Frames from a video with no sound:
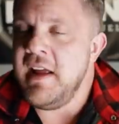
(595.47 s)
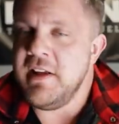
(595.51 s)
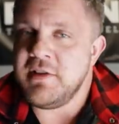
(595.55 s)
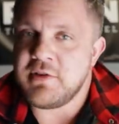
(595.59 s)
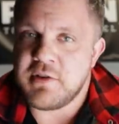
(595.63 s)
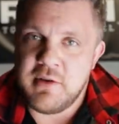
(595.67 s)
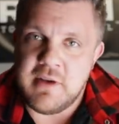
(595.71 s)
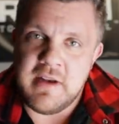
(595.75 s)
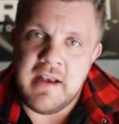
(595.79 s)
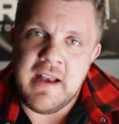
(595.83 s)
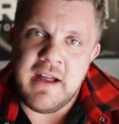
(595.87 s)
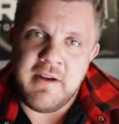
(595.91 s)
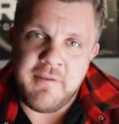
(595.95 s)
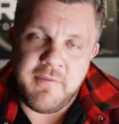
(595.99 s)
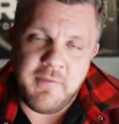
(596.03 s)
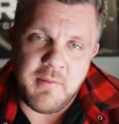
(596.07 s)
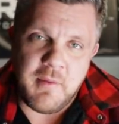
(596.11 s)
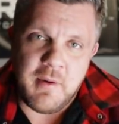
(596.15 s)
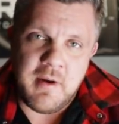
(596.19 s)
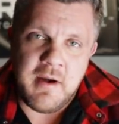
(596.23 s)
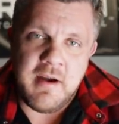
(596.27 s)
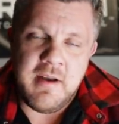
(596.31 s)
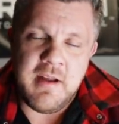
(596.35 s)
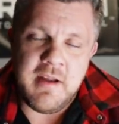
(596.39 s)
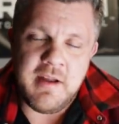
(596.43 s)
It's good enough
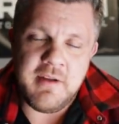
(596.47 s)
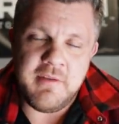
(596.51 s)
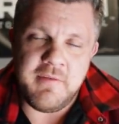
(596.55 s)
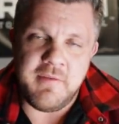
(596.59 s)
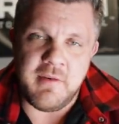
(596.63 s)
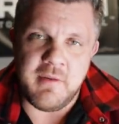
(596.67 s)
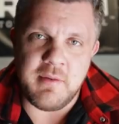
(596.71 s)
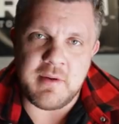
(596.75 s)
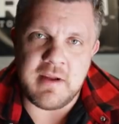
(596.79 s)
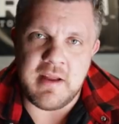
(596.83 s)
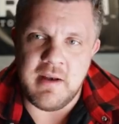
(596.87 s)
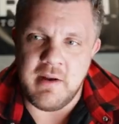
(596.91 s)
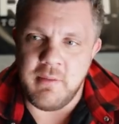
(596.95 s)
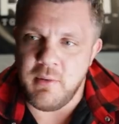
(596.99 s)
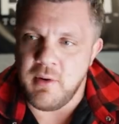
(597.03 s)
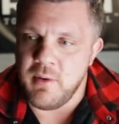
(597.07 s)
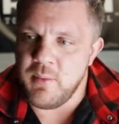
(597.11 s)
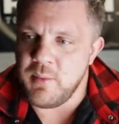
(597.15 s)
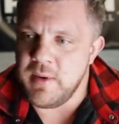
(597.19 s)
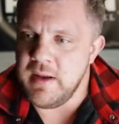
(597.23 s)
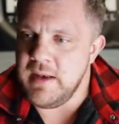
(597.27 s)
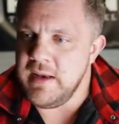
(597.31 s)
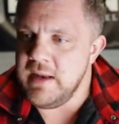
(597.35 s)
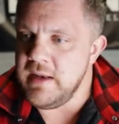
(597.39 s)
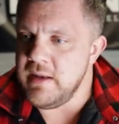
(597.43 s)
for, for kind of
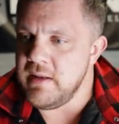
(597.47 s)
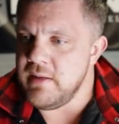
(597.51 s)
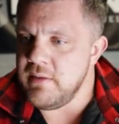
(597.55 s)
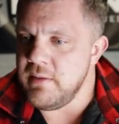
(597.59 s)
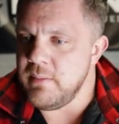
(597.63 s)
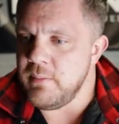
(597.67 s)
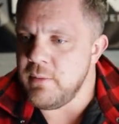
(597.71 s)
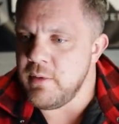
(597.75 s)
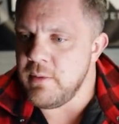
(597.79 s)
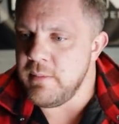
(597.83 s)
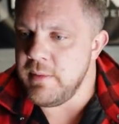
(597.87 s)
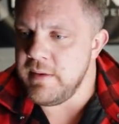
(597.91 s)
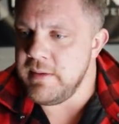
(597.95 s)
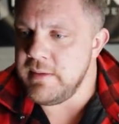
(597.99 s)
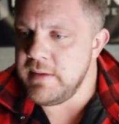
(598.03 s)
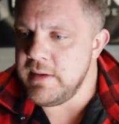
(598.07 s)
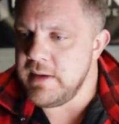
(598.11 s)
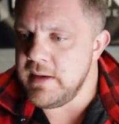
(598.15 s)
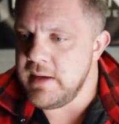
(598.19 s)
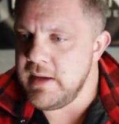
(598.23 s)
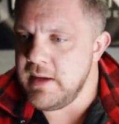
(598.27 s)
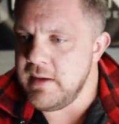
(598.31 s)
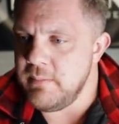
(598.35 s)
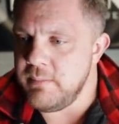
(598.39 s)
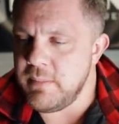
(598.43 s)
what we need at the moment,
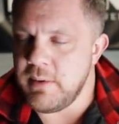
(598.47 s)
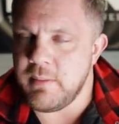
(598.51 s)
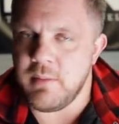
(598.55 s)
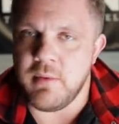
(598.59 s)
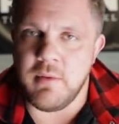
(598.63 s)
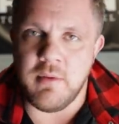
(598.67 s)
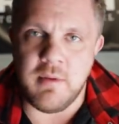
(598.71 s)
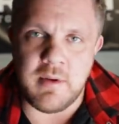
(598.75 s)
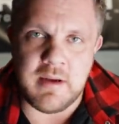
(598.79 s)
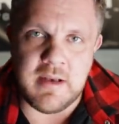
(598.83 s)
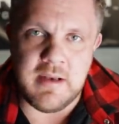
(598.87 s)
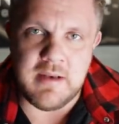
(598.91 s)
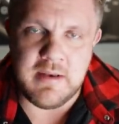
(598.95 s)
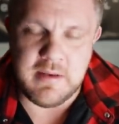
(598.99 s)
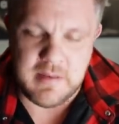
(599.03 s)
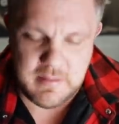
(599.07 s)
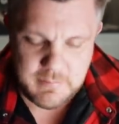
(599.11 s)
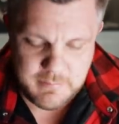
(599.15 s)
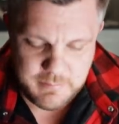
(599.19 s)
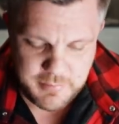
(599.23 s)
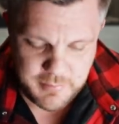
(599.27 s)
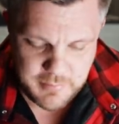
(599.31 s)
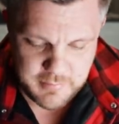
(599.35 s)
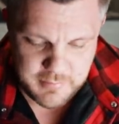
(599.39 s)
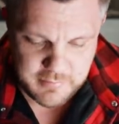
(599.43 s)
um, but we're looking to
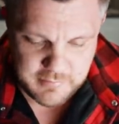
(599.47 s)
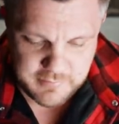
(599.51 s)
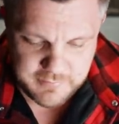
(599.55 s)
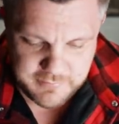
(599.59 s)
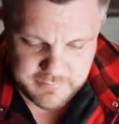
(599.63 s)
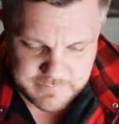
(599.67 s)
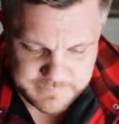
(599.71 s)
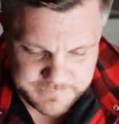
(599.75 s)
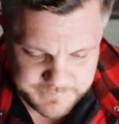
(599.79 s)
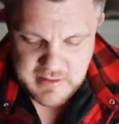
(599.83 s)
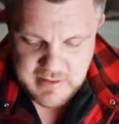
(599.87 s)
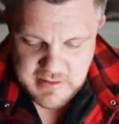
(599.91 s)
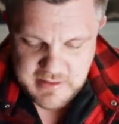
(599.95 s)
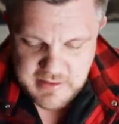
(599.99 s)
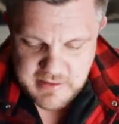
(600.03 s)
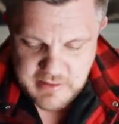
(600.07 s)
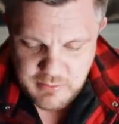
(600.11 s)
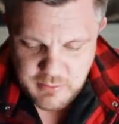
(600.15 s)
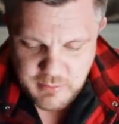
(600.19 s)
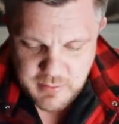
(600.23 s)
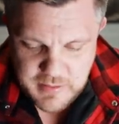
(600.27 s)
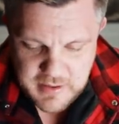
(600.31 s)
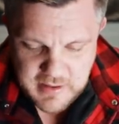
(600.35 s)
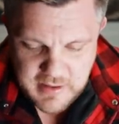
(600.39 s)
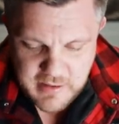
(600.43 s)
improve. You
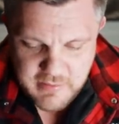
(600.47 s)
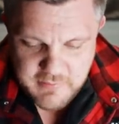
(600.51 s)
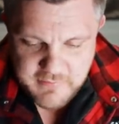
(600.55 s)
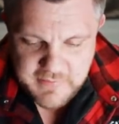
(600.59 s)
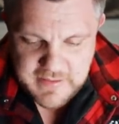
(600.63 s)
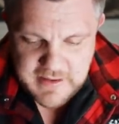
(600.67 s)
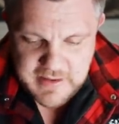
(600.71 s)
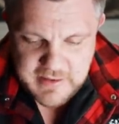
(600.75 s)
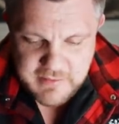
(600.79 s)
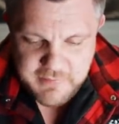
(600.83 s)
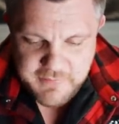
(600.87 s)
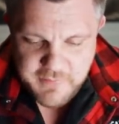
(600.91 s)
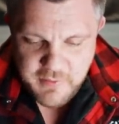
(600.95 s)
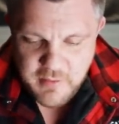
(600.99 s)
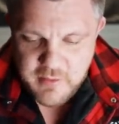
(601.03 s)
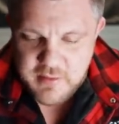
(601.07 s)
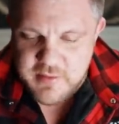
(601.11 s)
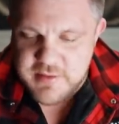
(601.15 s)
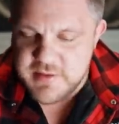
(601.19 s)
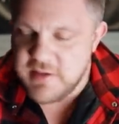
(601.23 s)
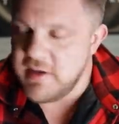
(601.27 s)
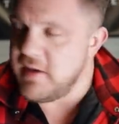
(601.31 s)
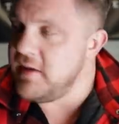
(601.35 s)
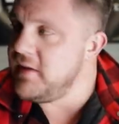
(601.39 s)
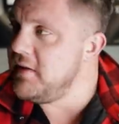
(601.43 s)
know, we are very
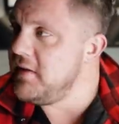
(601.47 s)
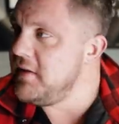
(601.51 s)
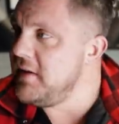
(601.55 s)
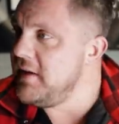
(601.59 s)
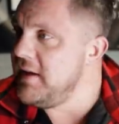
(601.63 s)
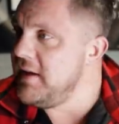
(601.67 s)
fortunate